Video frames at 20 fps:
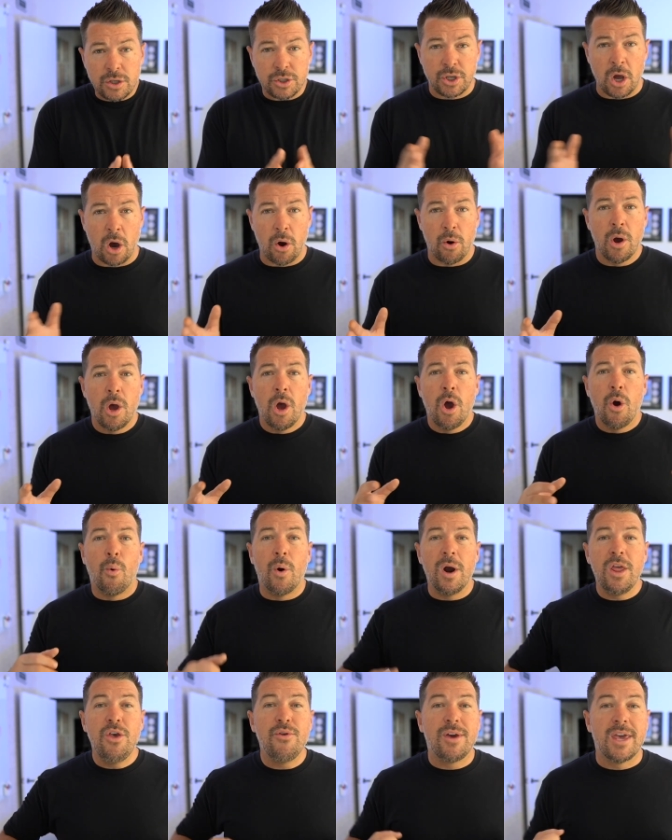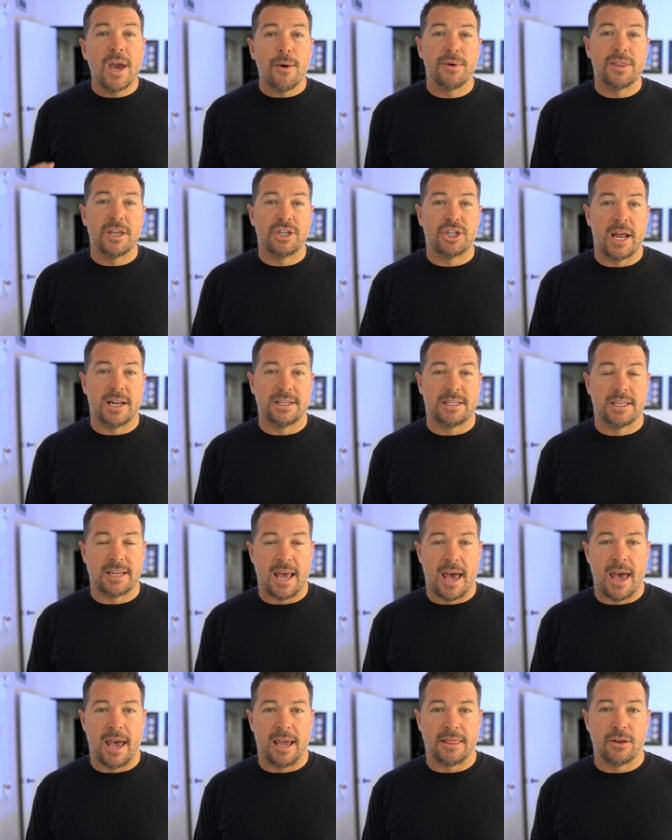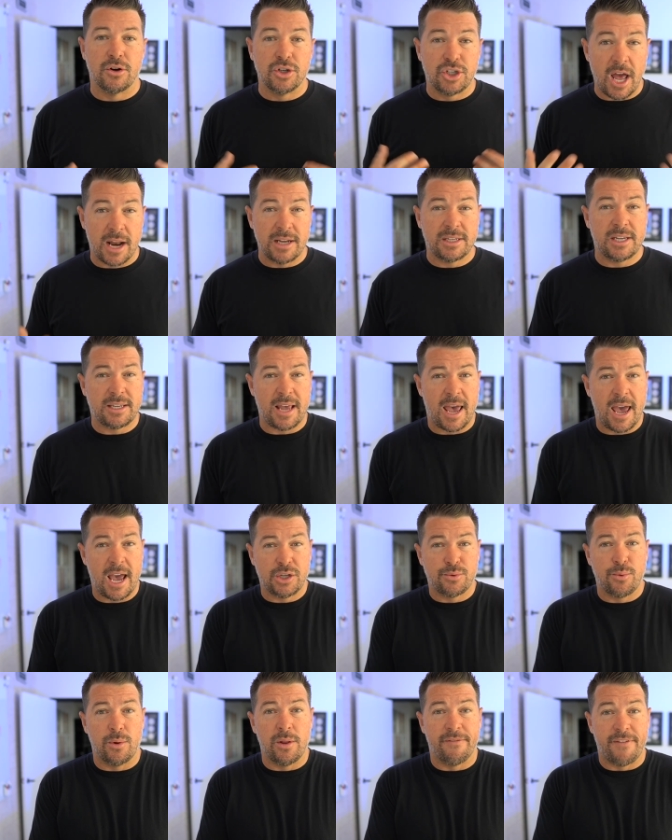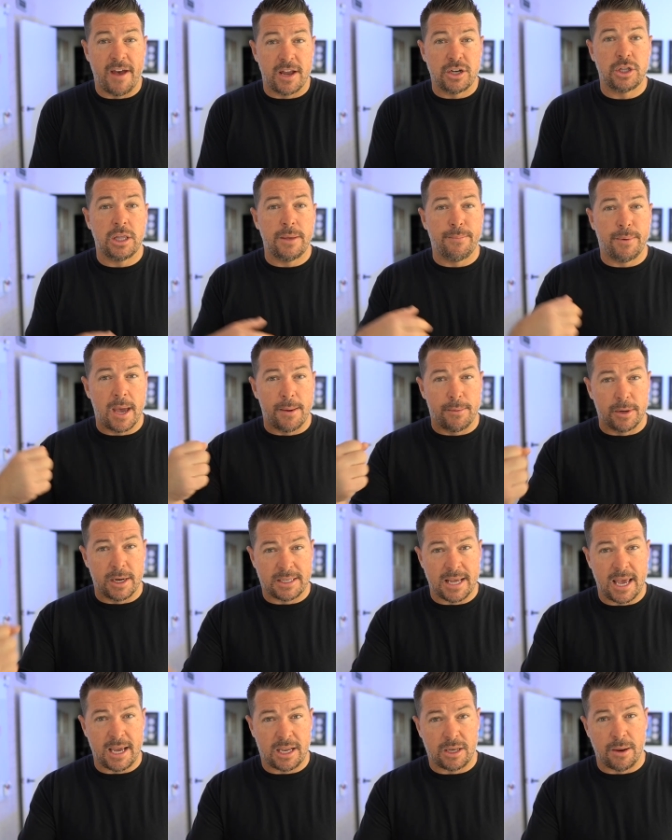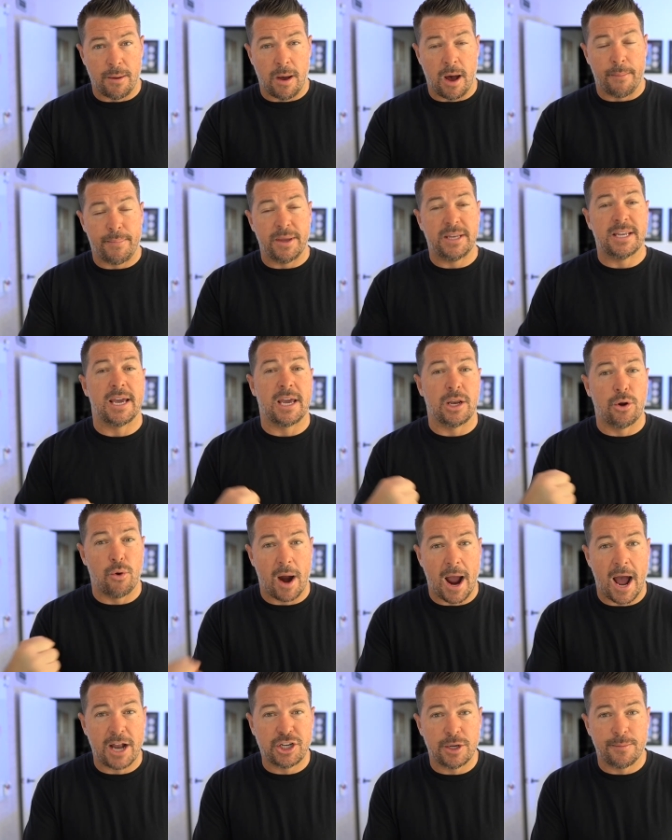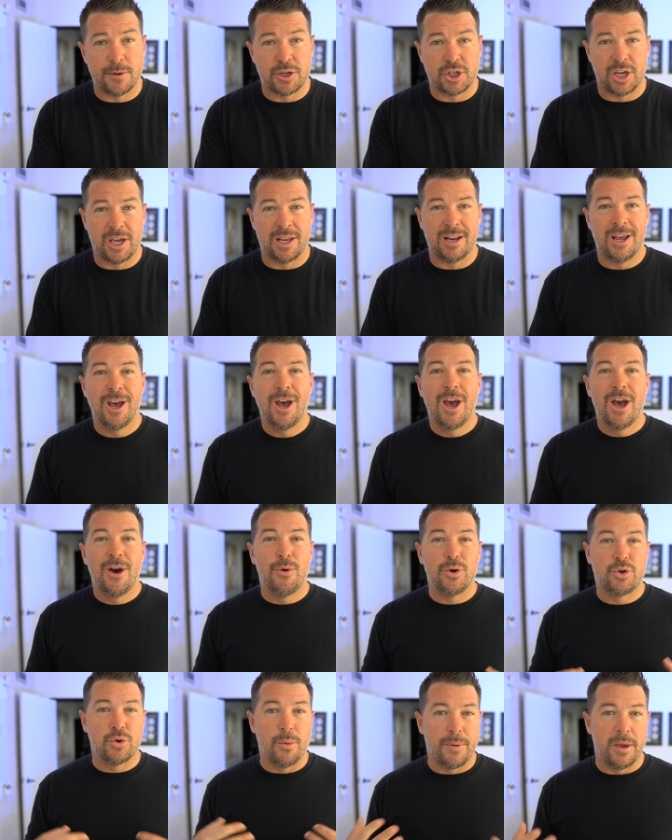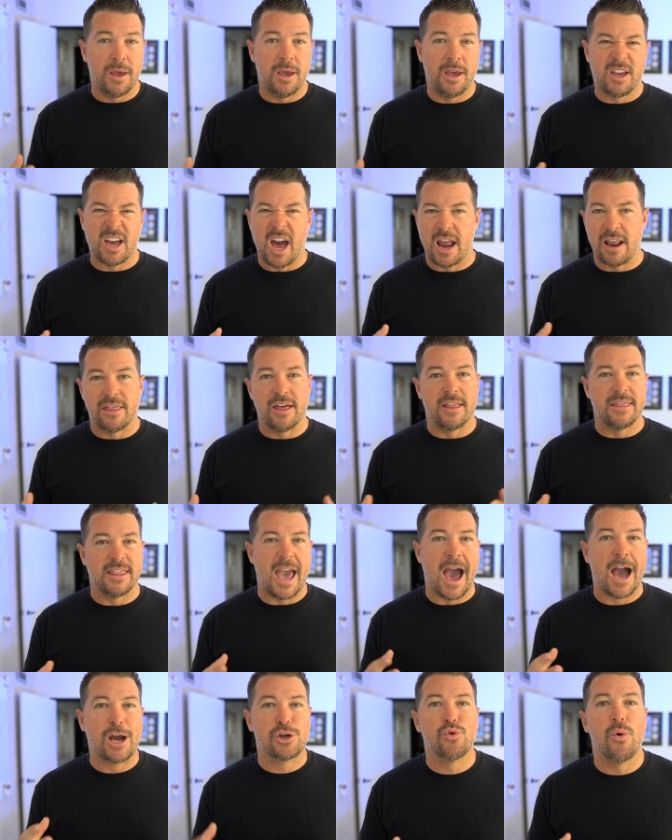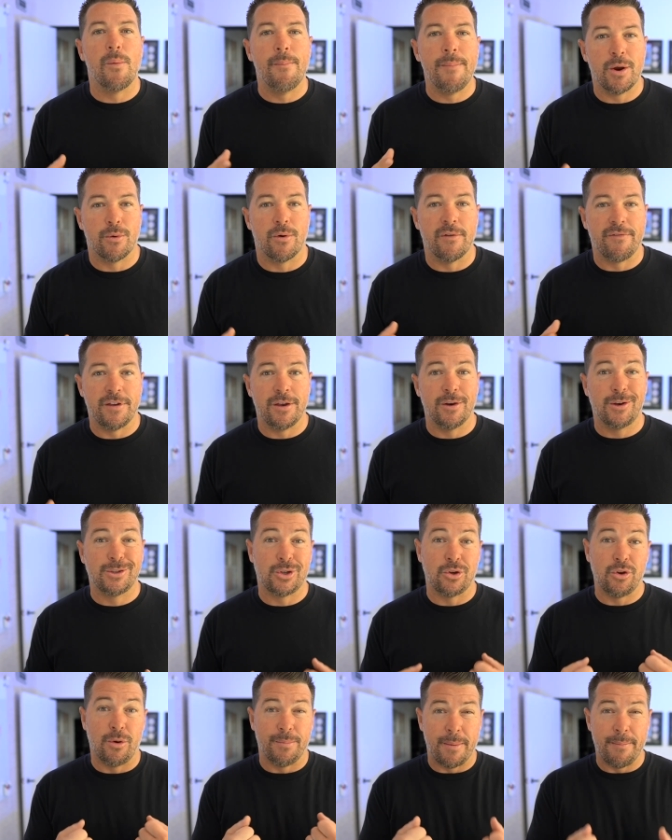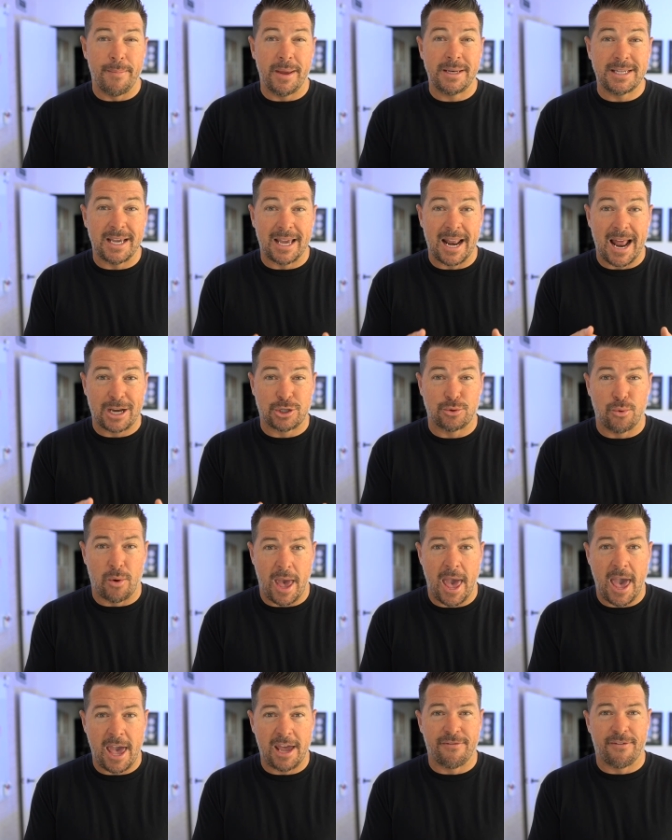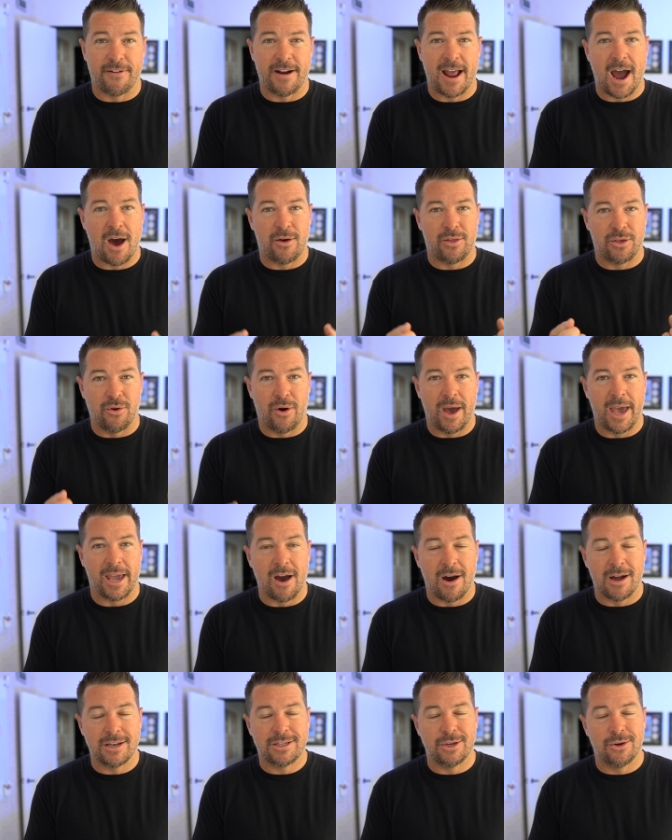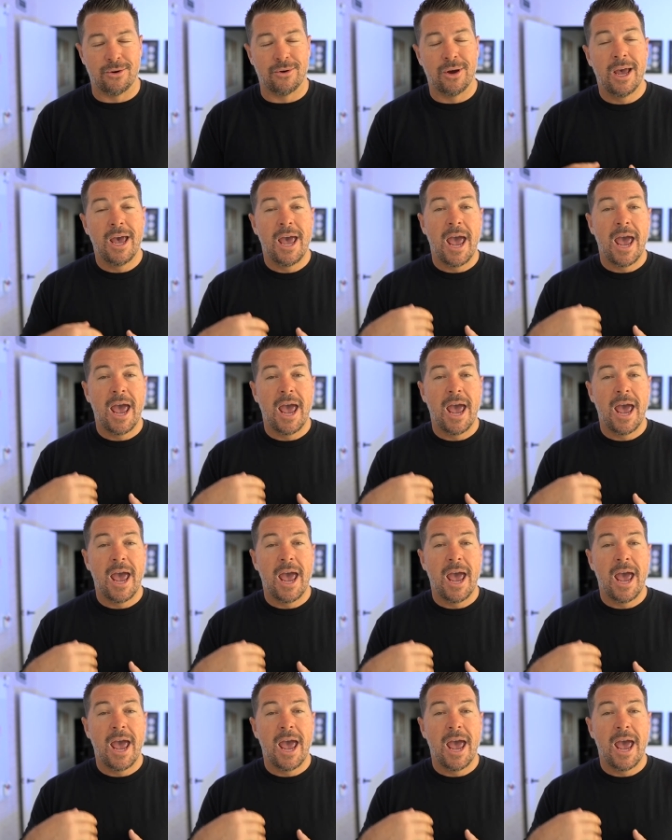So what do you get with a Genesis egg? Those Genesis eggs will eventually be able to be taken to our hatching machine, which will be kind of the actual mint reveal. So you'll be minting an actual egg for now that you'll hang on to.